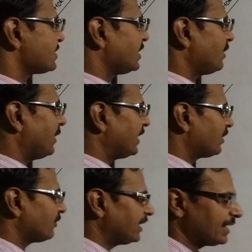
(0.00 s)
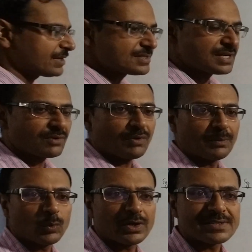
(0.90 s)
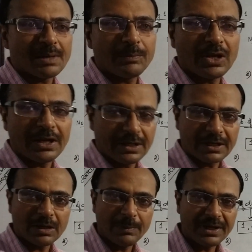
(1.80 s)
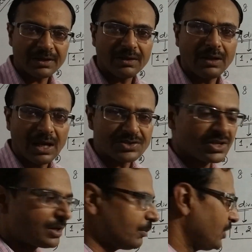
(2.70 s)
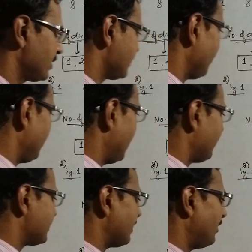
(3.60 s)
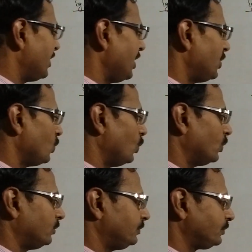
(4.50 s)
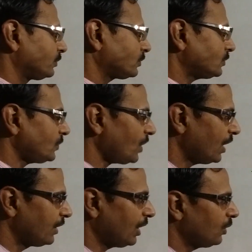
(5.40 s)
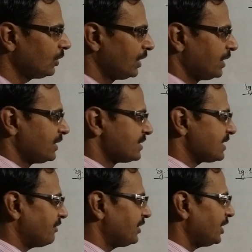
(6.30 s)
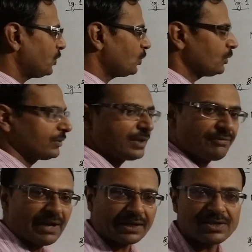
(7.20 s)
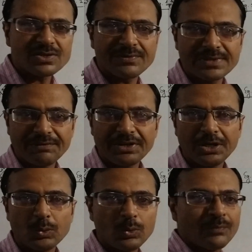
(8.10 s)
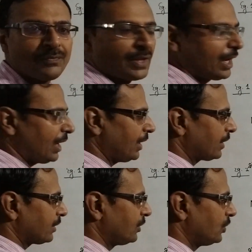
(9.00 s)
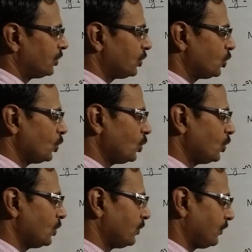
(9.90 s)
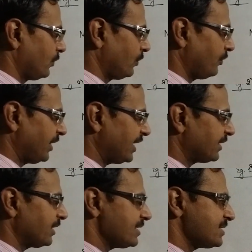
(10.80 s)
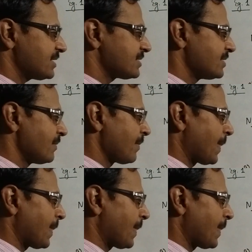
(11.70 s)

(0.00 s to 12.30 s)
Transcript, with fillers: this in a better way, let us take one more example, a little bit larger number. Say we have 72. Now 72, the factors of 72 are 2, we get 36,